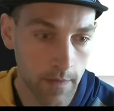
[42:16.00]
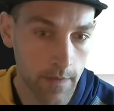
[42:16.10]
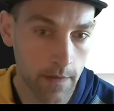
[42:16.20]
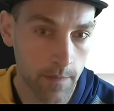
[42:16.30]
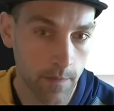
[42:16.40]

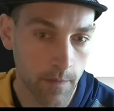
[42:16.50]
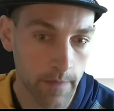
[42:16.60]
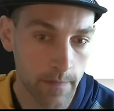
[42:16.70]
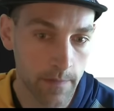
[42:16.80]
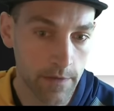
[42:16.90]
think I
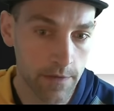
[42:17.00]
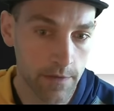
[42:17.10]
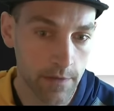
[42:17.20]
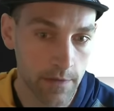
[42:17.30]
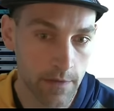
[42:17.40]
probably
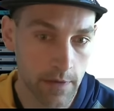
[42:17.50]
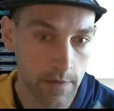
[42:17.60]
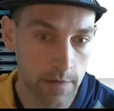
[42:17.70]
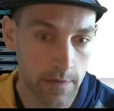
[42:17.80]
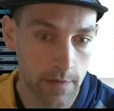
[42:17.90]
should
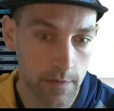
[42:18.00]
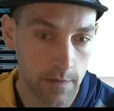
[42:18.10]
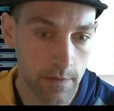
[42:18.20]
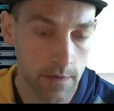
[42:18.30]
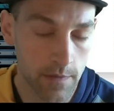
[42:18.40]
just
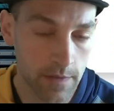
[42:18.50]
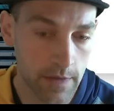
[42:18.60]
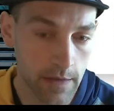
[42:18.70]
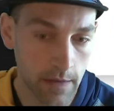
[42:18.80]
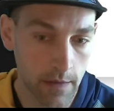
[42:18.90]
use
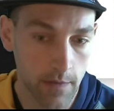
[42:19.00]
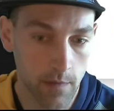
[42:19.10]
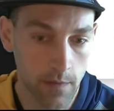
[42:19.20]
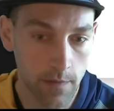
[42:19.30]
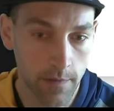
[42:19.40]
the
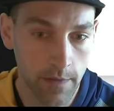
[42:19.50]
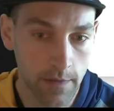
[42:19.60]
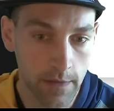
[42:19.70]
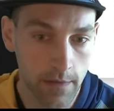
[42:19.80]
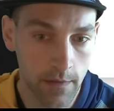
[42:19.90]
Lorien revealed
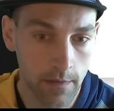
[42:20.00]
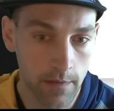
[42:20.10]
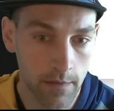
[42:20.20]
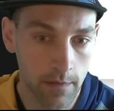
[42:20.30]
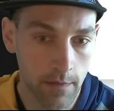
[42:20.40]
here.
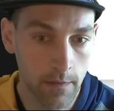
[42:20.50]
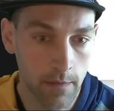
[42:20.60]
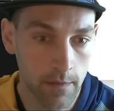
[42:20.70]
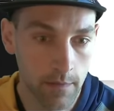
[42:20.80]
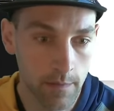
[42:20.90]

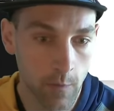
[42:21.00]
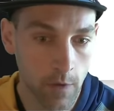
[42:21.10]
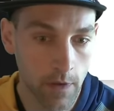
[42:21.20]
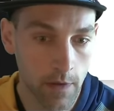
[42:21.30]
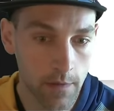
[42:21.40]
More
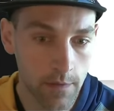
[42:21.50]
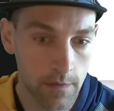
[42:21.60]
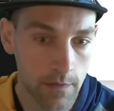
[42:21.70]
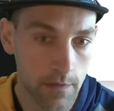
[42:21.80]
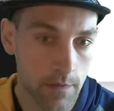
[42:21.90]
cards.
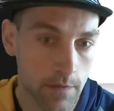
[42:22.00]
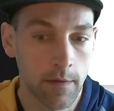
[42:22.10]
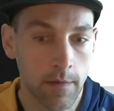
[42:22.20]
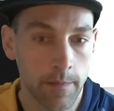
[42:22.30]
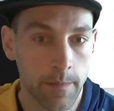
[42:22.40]

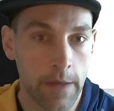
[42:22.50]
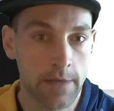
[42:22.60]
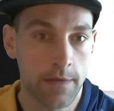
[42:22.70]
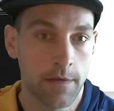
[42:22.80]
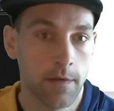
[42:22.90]
That's
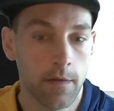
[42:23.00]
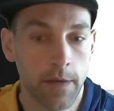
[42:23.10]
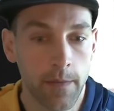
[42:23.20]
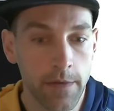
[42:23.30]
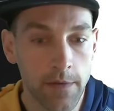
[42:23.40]
the turn.
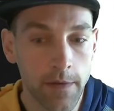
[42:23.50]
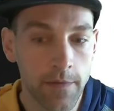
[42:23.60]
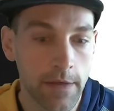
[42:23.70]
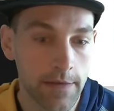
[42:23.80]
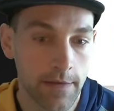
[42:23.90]
Okay, we do have
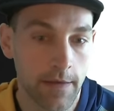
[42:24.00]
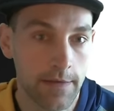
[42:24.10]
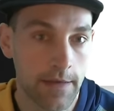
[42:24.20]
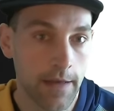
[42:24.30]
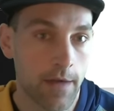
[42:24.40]
Dust to Dust
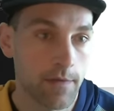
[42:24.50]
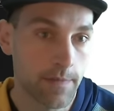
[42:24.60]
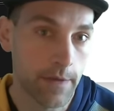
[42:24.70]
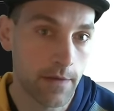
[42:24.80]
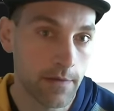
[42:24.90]
and
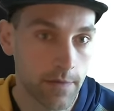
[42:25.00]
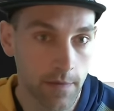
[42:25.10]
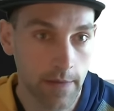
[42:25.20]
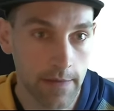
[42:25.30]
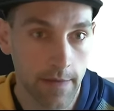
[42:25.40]
Counterspell, so
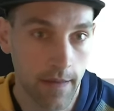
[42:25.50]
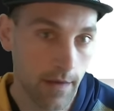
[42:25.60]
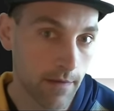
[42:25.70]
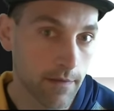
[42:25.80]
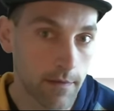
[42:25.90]
that's a
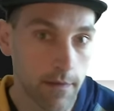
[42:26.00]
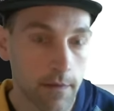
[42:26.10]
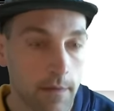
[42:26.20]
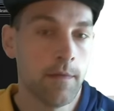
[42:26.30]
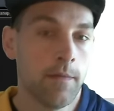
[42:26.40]
thing.
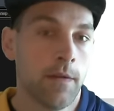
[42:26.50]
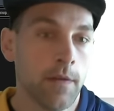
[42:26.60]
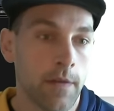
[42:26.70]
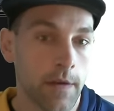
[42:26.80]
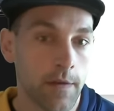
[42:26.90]

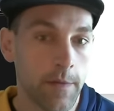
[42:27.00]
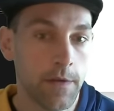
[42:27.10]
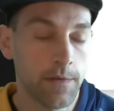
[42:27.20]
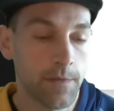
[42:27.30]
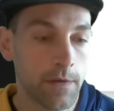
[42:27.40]
That could be
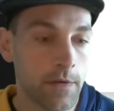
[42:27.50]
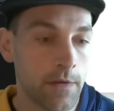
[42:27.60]
useful.